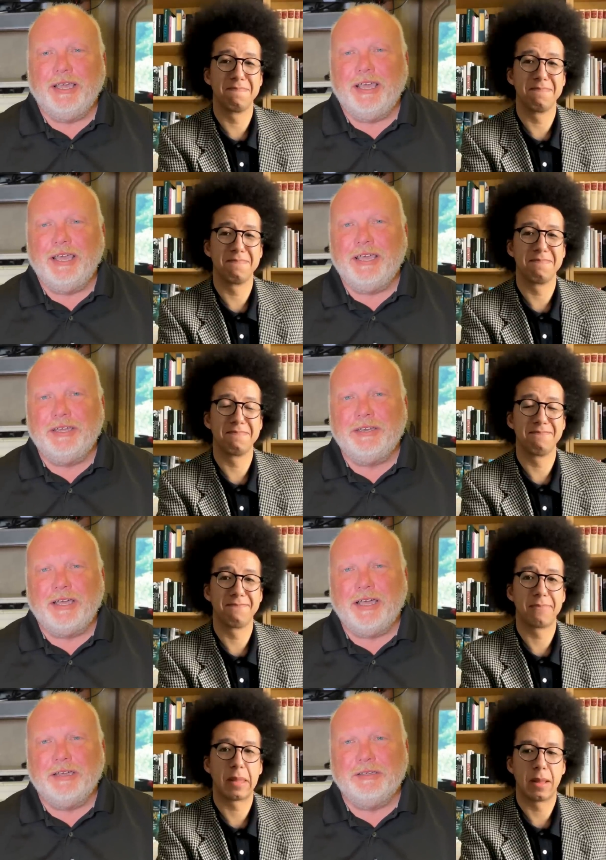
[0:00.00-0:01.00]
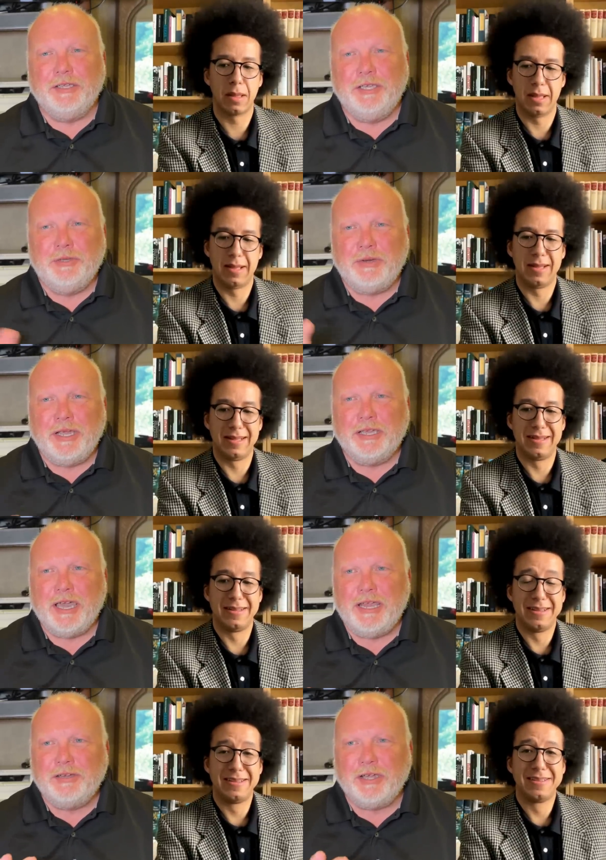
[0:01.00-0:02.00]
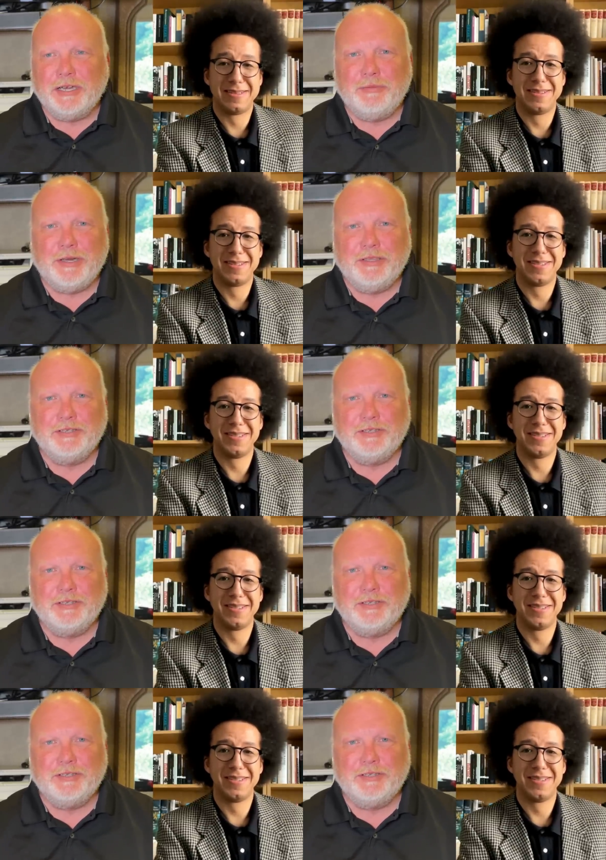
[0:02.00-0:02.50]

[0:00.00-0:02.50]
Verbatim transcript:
Speaker 1: And you and I kind of talked about this